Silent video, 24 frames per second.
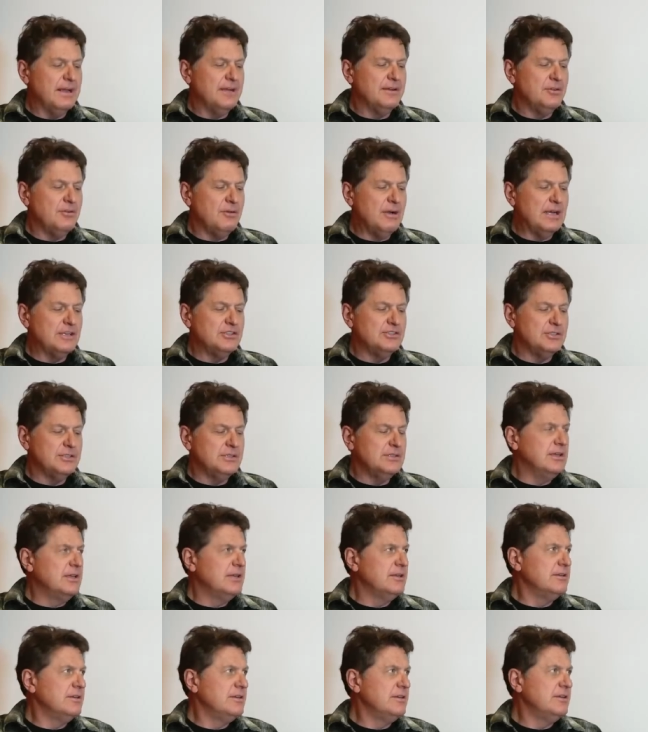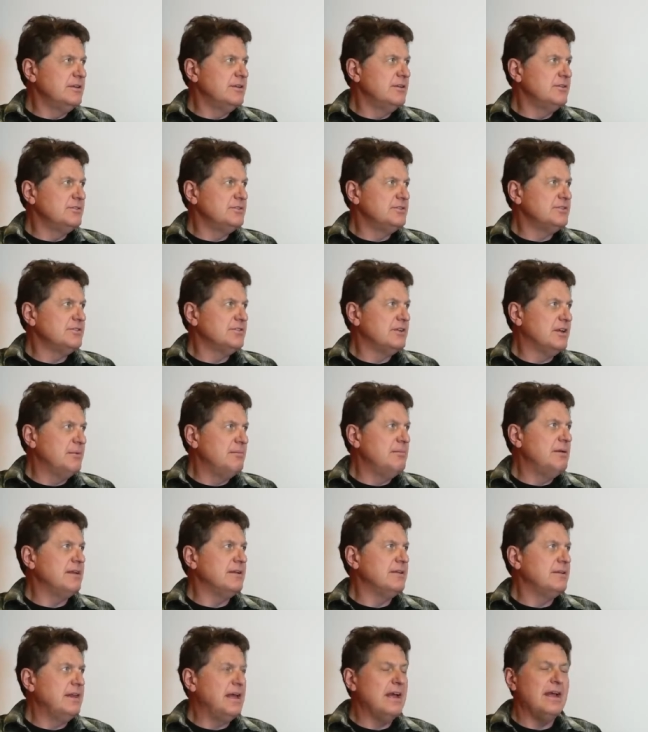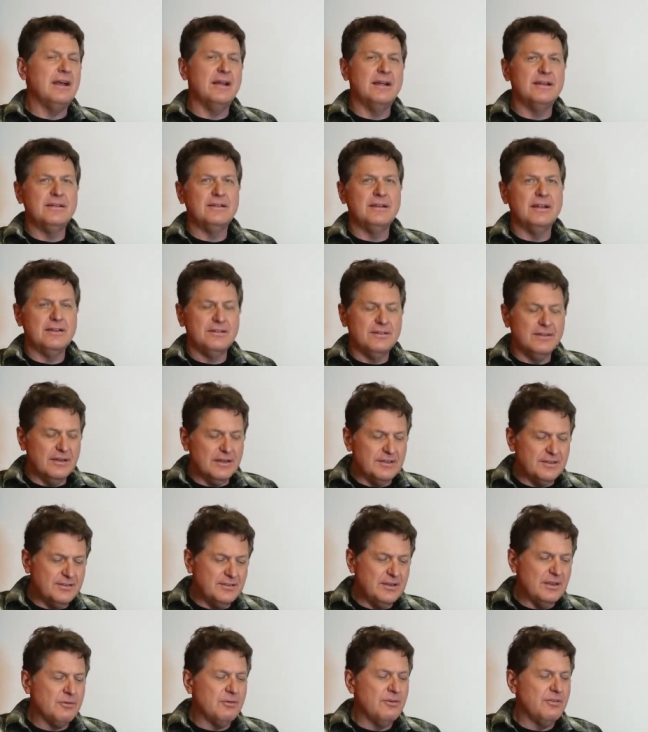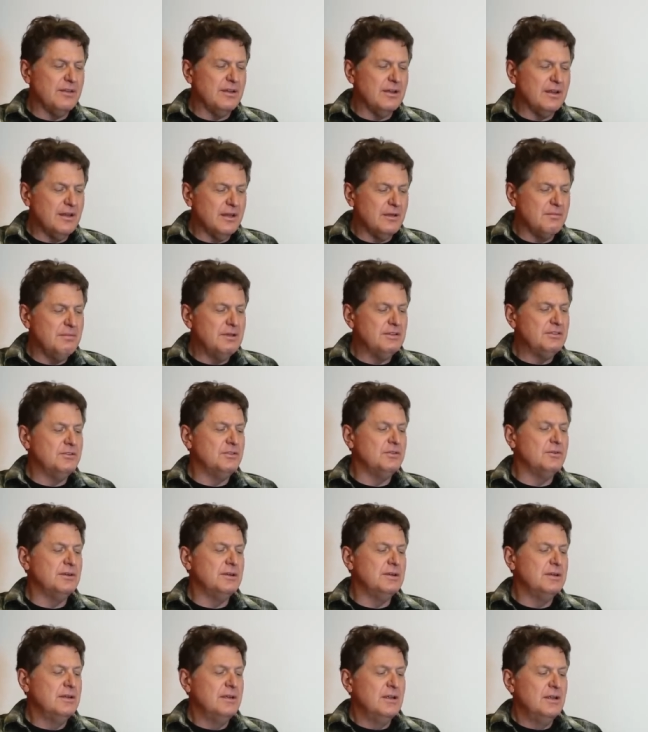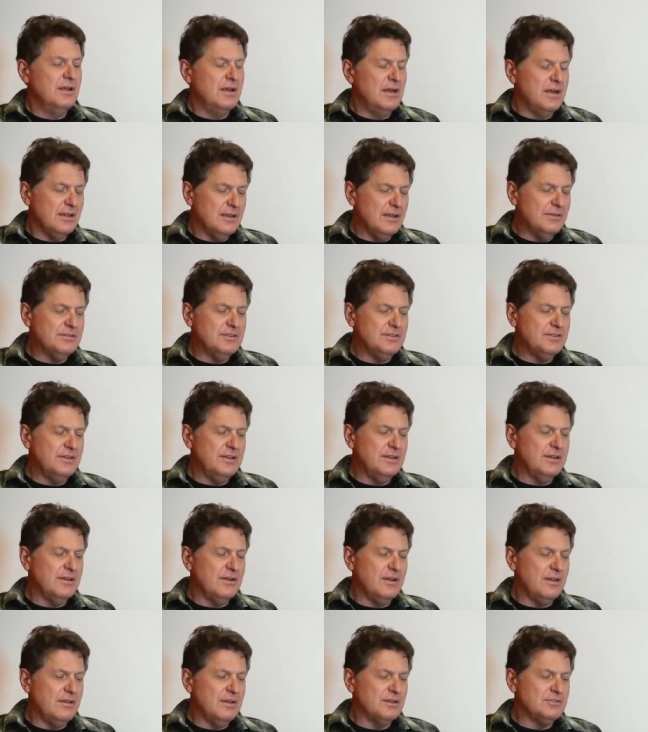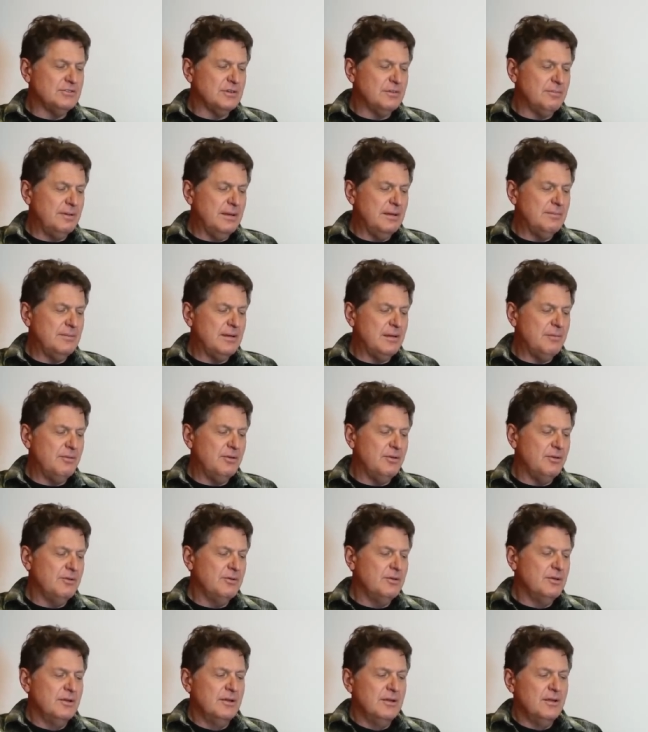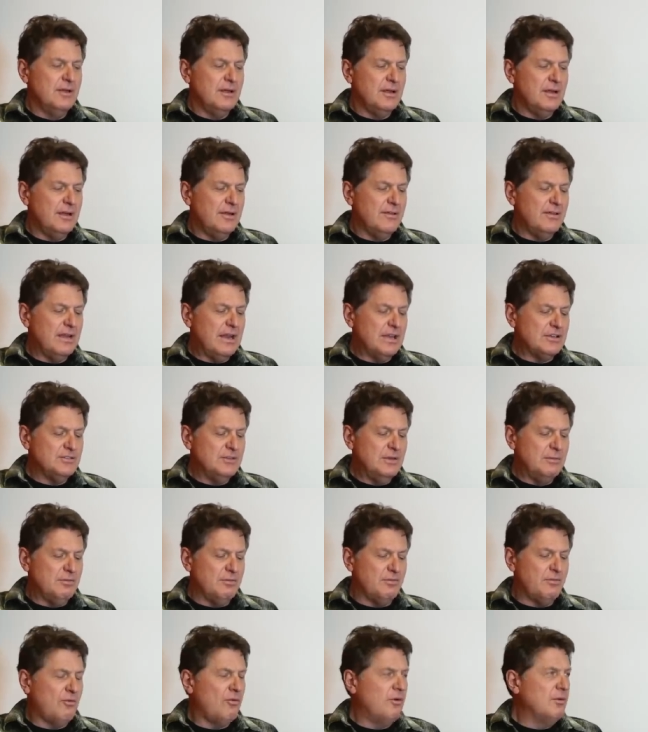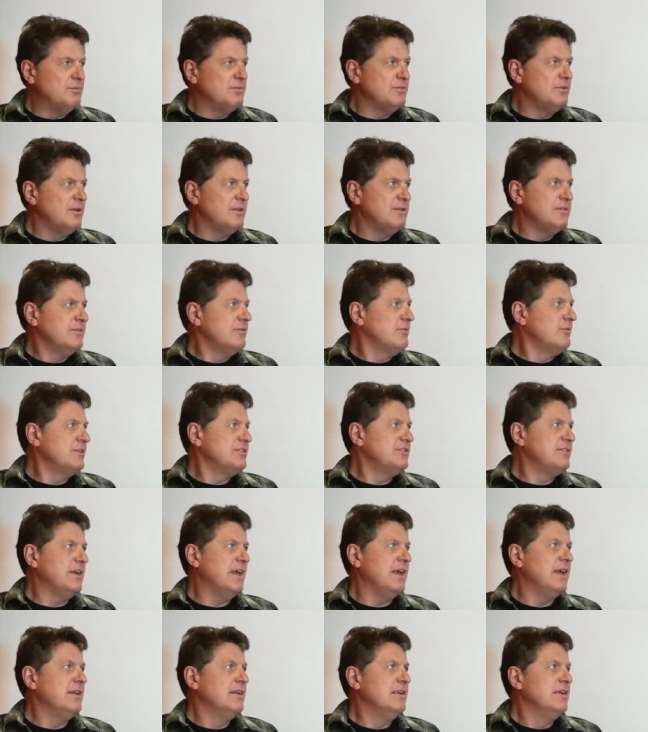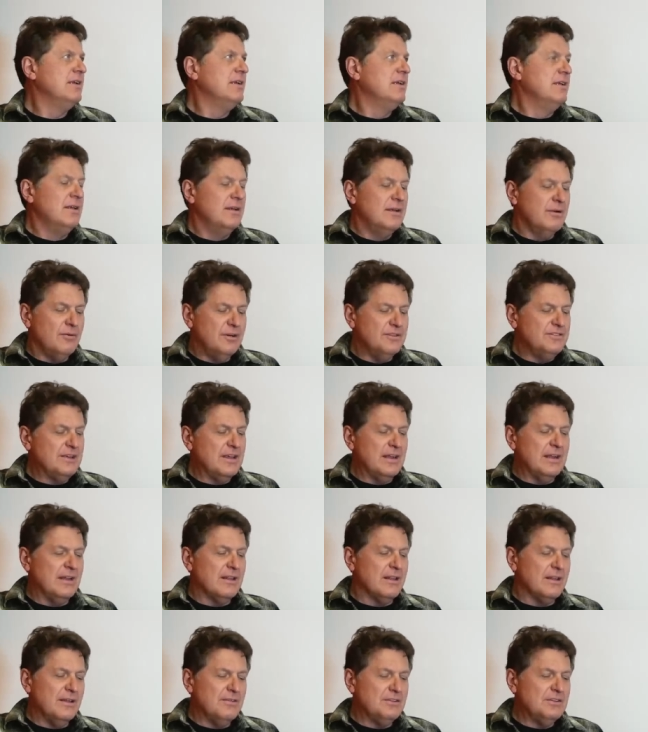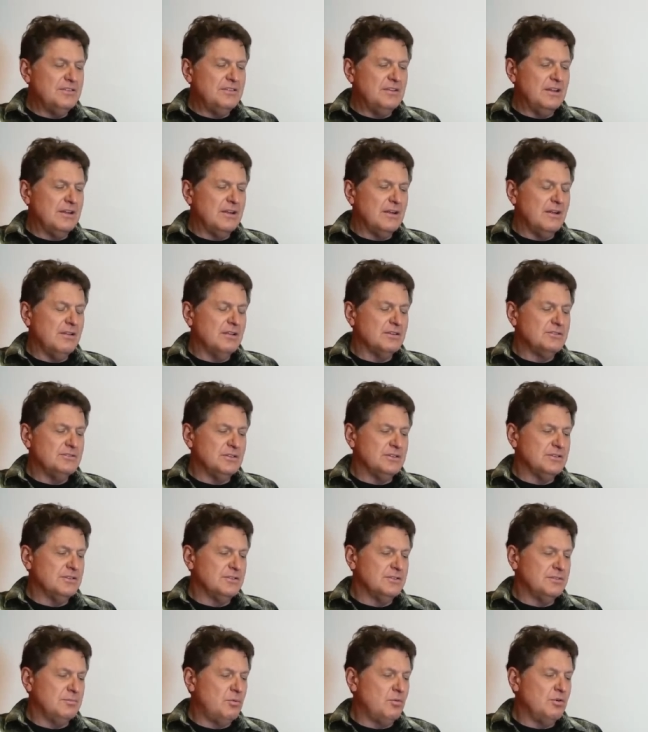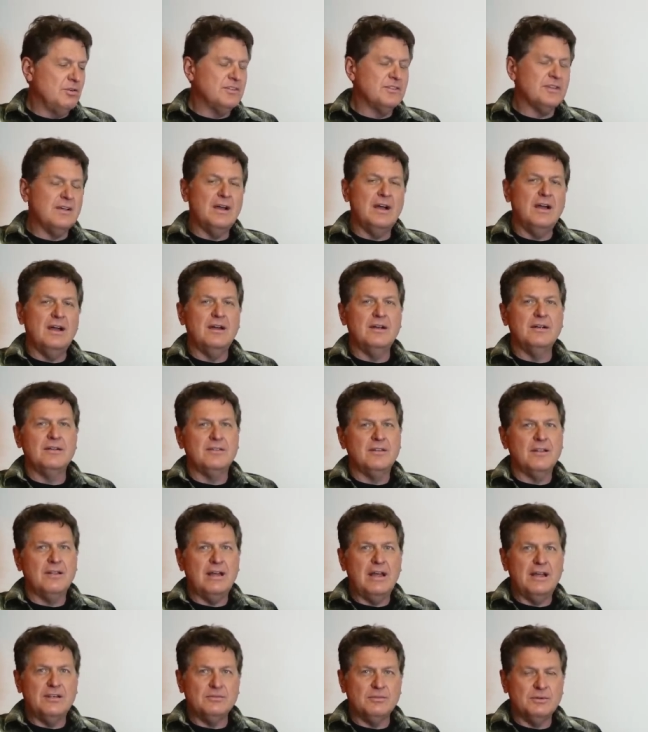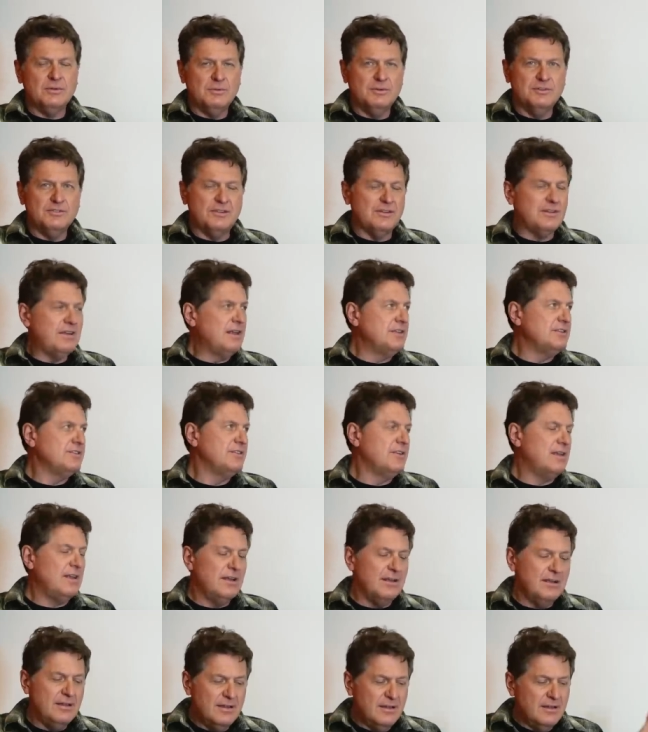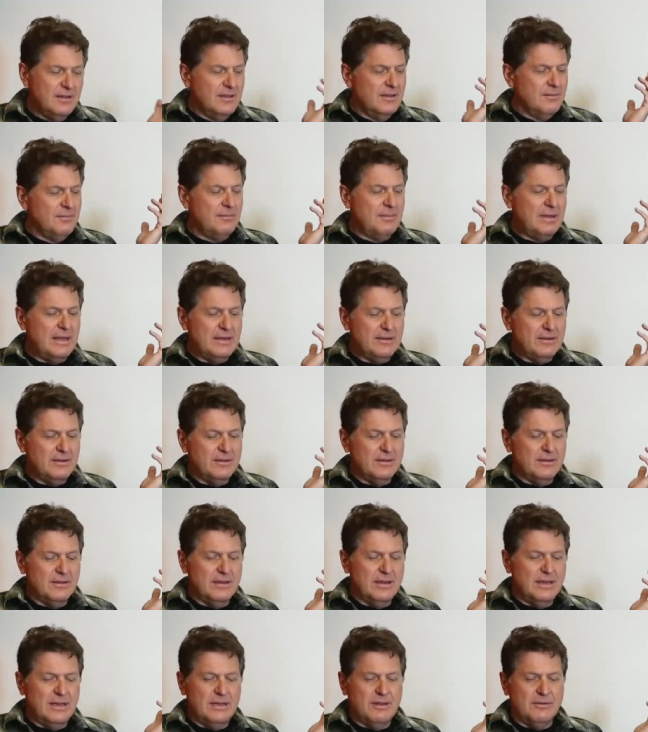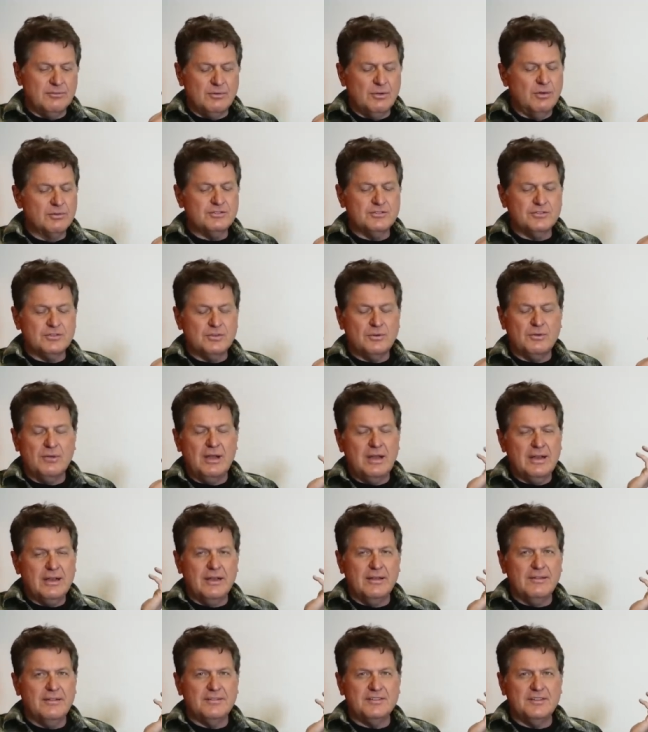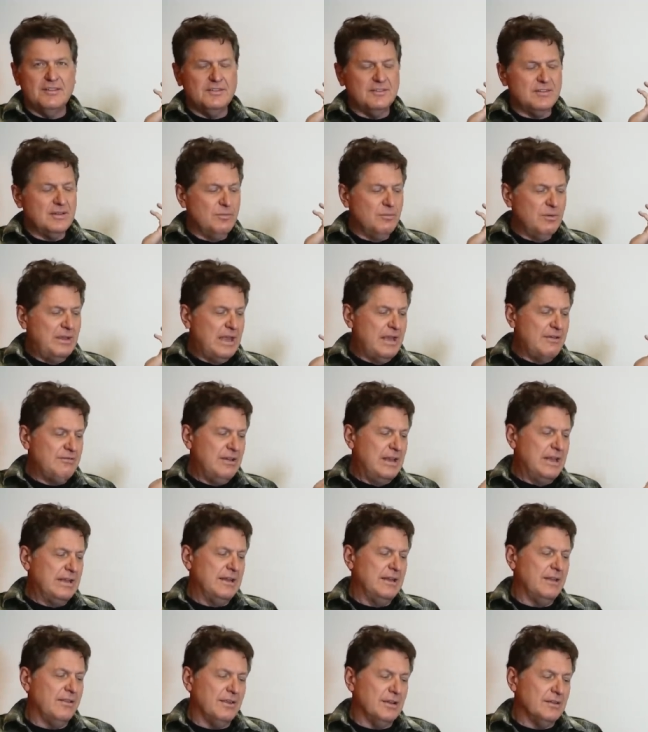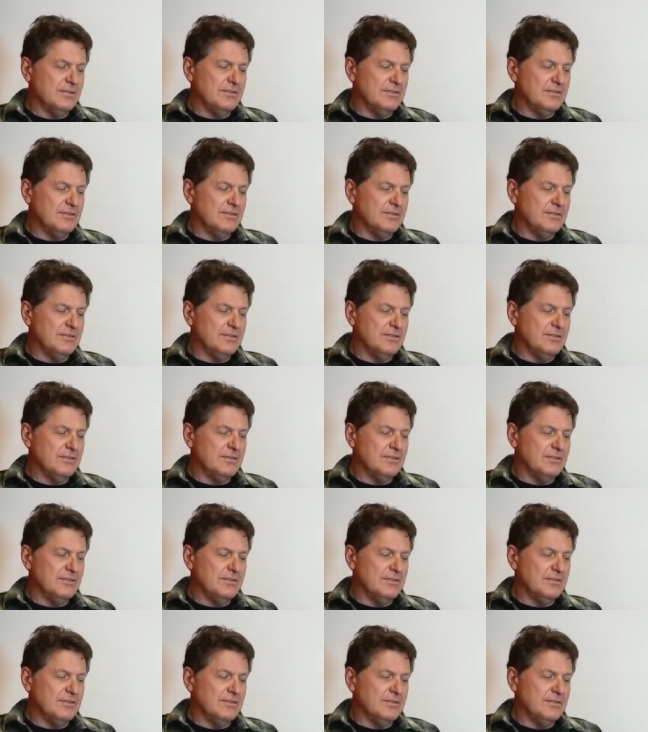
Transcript: a direction and you know and just stick with it. Yeah, and, and, and, stick with it and commit to it. I'd love to see an all-electric BMW uh, that actually performs well. once Here again, in the states. Once again, I'd love to see an all-electric sports car. The last one was a Tesla model uh, Roadster, right? And since then, we haven't had anything.